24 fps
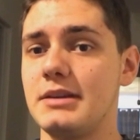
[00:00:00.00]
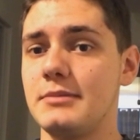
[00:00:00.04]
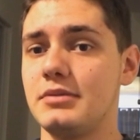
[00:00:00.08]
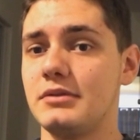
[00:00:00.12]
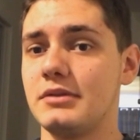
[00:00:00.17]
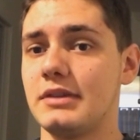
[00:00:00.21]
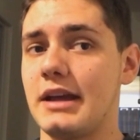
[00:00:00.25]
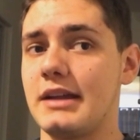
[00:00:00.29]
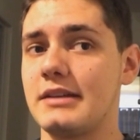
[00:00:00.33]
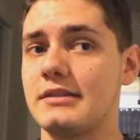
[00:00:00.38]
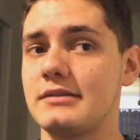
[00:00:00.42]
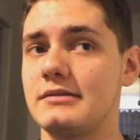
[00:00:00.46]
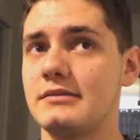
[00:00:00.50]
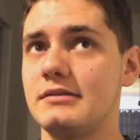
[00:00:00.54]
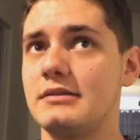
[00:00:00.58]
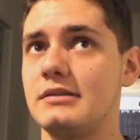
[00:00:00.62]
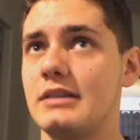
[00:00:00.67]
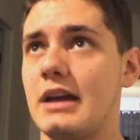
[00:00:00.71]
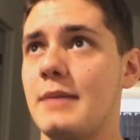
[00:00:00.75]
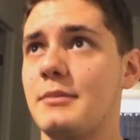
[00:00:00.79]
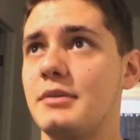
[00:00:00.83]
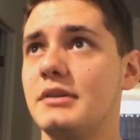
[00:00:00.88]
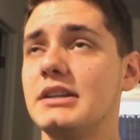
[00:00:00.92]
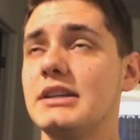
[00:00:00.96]
people. That
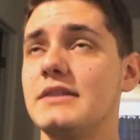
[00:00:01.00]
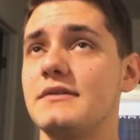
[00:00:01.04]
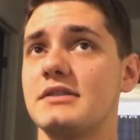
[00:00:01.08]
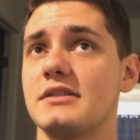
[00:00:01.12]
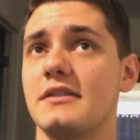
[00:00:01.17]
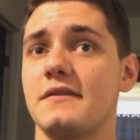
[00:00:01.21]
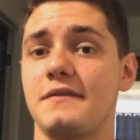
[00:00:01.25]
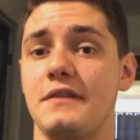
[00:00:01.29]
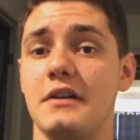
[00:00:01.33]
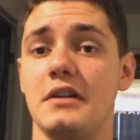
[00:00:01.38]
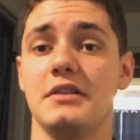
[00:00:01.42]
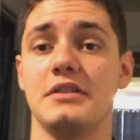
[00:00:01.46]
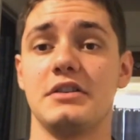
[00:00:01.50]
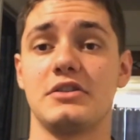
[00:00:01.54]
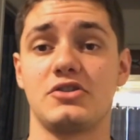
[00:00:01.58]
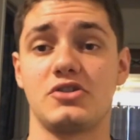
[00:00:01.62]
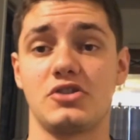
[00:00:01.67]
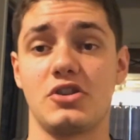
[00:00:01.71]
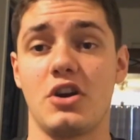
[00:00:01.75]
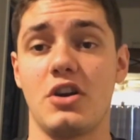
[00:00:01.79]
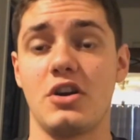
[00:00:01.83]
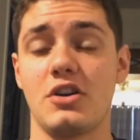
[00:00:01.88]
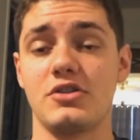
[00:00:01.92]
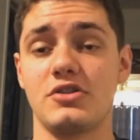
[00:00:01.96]
I believe is a felonious
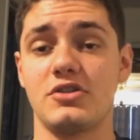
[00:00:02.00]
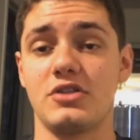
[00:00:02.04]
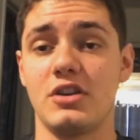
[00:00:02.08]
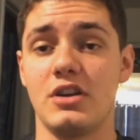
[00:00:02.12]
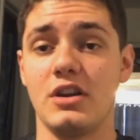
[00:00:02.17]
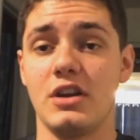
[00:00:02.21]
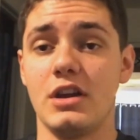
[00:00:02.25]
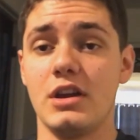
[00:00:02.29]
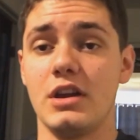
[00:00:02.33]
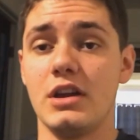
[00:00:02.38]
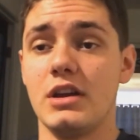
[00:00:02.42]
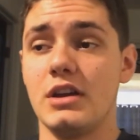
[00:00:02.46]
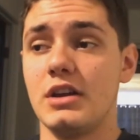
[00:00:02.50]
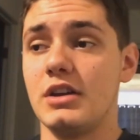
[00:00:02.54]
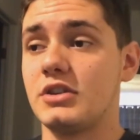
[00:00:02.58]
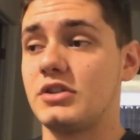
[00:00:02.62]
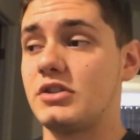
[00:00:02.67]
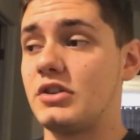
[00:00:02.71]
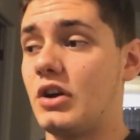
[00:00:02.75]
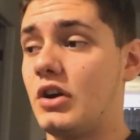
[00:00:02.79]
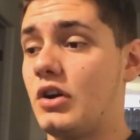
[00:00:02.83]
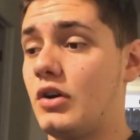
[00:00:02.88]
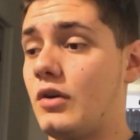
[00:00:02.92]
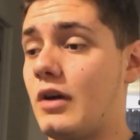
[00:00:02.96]
charge.
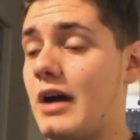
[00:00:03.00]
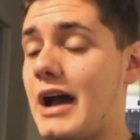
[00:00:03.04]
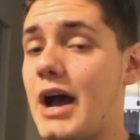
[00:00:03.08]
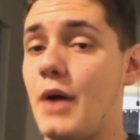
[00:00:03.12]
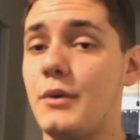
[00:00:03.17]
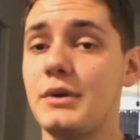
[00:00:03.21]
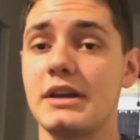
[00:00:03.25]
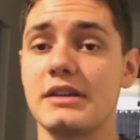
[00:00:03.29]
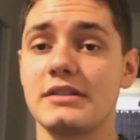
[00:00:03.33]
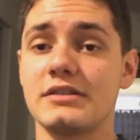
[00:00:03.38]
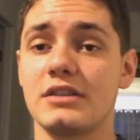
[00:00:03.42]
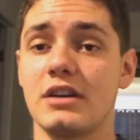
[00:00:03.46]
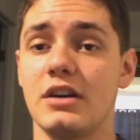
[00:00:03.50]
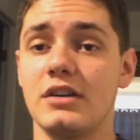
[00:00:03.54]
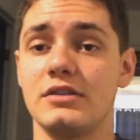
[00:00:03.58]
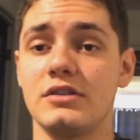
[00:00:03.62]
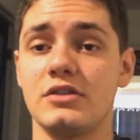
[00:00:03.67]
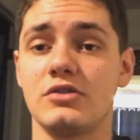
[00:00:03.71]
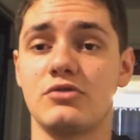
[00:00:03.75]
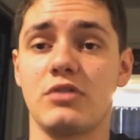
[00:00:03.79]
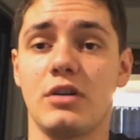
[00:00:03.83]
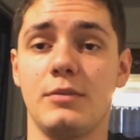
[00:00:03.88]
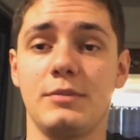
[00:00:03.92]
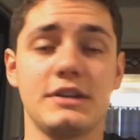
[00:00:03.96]
So how he hasn't gotten
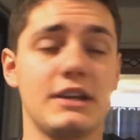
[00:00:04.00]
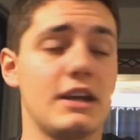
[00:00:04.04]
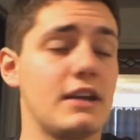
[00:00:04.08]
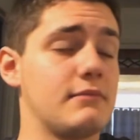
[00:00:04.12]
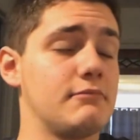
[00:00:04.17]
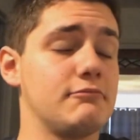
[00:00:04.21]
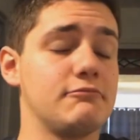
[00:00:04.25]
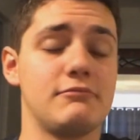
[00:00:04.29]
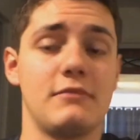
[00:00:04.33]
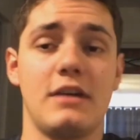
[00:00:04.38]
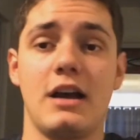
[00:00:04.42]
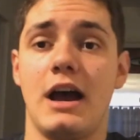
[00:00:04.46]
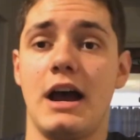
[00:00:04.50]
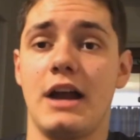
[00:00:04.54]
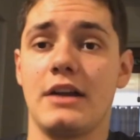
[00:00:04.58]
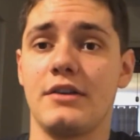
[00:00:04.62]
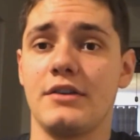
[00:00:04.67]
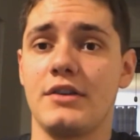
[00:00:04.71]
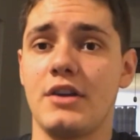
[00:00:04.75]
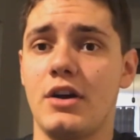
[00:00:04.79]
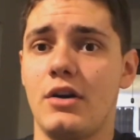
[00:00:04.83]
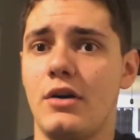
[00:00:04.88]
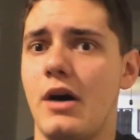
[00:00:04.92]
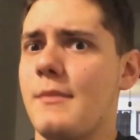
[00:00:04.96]
in trouble yet, I
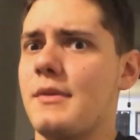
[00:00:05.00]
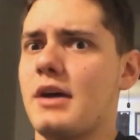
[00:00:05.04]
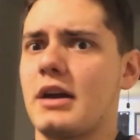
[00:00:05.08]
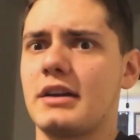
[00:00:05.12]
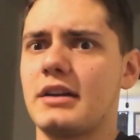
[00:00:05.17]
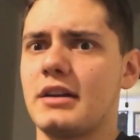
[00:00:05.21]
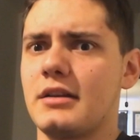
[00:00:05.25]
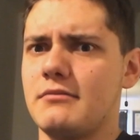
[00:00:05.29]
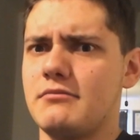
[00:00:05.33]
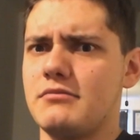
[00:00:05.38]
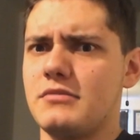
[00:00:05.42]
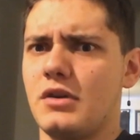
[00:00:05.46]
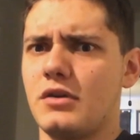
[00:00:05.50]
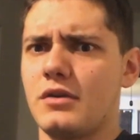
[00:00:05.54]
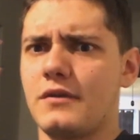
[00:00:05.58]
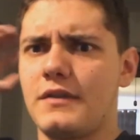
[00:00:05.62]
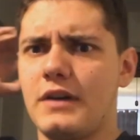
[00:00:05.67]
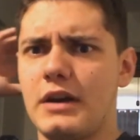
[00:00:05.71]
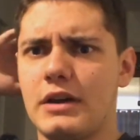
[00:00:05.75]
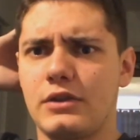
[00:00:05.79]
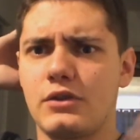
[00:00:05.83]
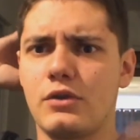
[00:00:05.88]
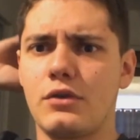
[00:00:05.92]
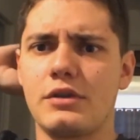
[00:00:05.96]
don't know. I'm not gonna
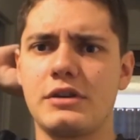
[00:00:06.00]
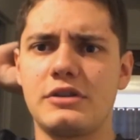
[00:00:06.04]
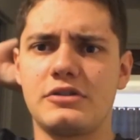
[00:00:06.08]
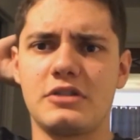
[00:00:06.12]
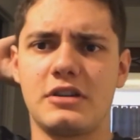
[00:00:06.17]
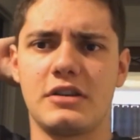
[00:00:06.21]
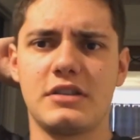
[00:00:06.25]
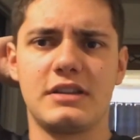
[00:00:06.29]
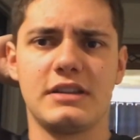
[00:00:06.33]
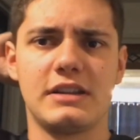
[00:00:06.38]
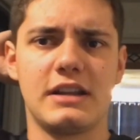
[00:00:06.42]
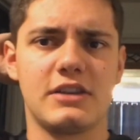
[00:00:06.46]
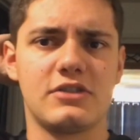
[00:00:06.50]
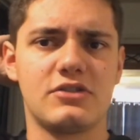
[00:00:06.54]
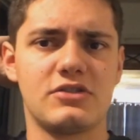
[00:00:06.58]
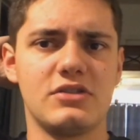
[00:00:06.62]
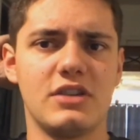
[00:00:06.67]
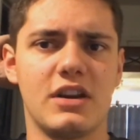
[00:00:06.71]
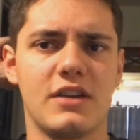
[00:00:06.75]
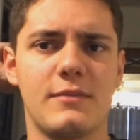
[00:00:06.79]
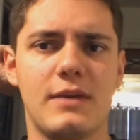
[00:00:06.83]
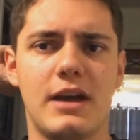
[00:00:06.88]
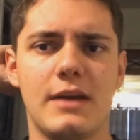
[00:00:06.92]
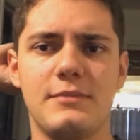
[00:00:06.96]
notify authorities or anything. That's
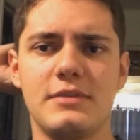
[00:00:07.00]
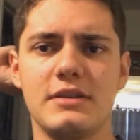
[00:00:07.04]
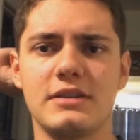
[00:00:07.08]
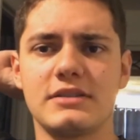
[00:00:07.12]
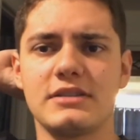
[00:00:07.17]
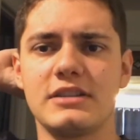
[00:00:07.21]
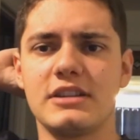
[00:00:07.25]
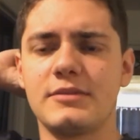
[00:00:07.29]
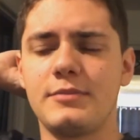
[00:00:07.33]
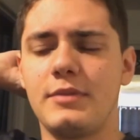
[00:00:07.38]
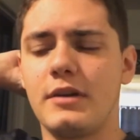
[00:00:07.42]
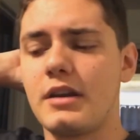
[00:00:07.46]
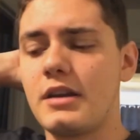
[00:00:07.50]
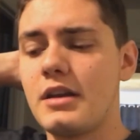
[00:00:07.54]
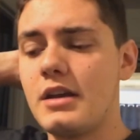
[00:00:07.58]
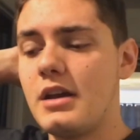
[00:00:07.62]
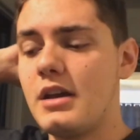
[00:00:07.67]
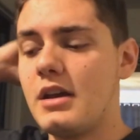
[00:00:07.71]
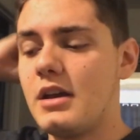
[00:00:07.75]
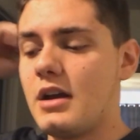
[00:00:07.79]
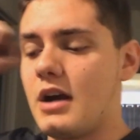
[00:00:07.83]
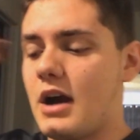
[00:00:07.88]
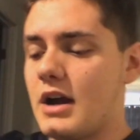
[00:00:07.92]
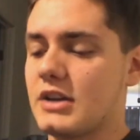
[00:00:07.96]
none of my business. But
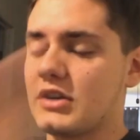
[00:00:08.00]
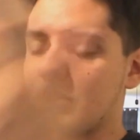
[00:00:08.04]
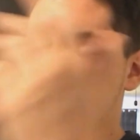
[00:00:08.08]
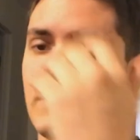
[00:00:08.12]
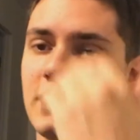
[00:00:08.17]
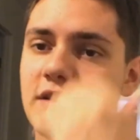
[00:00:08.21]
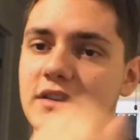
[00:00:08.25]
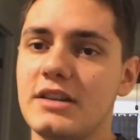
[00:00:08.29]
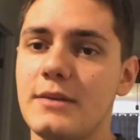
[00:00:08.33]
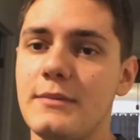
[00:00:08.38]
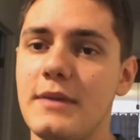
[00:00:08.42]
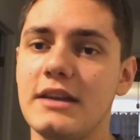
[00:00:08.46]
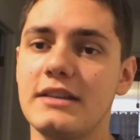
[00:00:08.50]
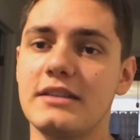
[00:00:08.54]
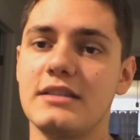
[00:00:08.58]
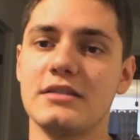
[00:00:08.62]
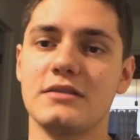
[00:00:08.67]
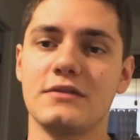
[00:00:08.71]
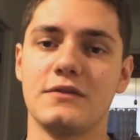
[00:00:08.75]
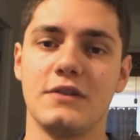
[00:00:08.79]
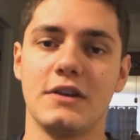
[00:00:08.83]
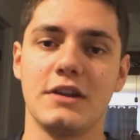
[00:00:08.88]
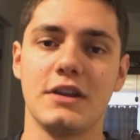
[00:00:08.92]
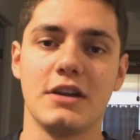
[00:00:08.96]
I just wanted to make
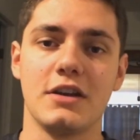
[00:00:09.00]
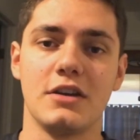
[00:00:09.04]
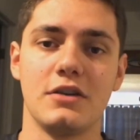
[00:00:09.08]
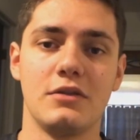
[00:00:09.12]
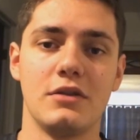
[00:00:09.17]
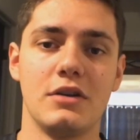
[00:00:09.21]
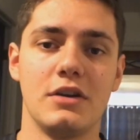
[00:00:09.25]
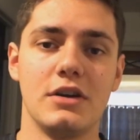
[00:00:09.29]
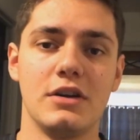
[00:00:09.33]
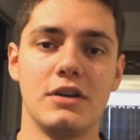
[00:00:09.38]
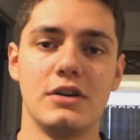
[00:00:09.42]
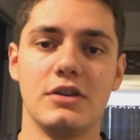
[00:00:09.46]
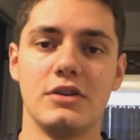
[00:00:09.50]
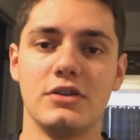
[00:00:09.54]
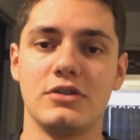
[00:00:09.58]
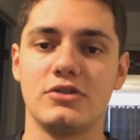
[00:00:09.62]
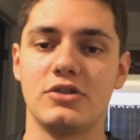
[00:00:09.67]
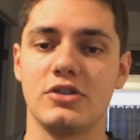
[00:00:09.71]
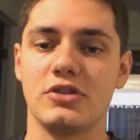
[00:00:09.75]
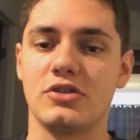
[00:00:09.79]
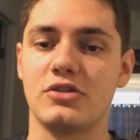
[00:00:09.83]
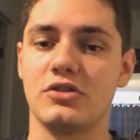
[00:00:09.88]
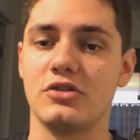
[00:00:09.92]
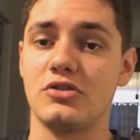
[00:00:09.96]
this video,
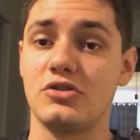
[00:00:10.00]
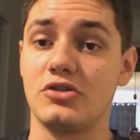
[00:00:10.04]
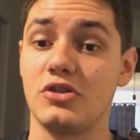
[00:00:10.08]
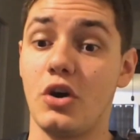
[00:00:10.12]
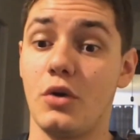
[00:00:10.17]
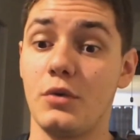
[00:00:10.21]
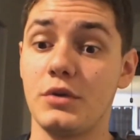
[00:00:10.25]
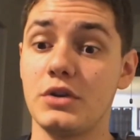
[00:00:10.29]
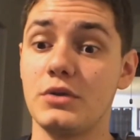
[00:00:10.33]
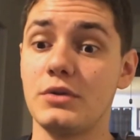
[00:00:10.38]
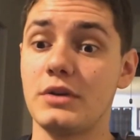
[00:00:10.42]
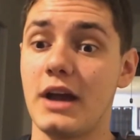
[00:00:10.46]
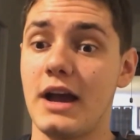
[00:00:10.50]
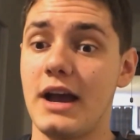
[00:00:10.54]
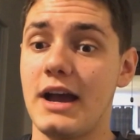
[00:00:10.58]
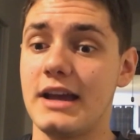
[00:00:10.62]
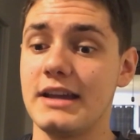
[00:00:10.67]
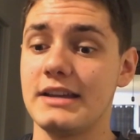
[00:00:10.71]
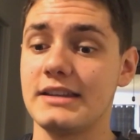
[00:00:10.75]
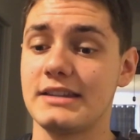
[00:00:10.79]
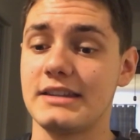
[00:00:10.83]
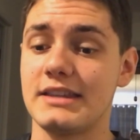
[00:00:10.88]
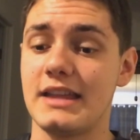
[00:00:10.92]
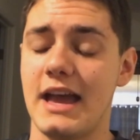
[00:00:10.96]
just showing you
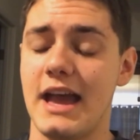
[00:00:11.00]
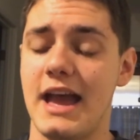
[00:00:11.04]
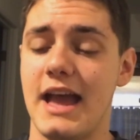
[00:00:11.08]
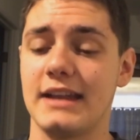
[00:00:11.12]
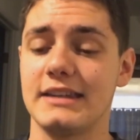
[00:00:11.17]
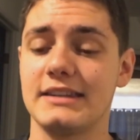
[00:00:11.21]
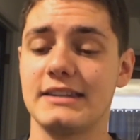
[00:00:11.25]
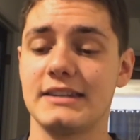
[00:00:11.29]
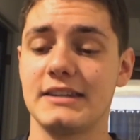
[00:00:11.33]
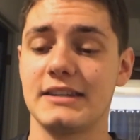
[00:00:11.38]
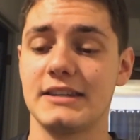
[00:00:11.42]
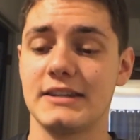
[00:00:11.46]
guys that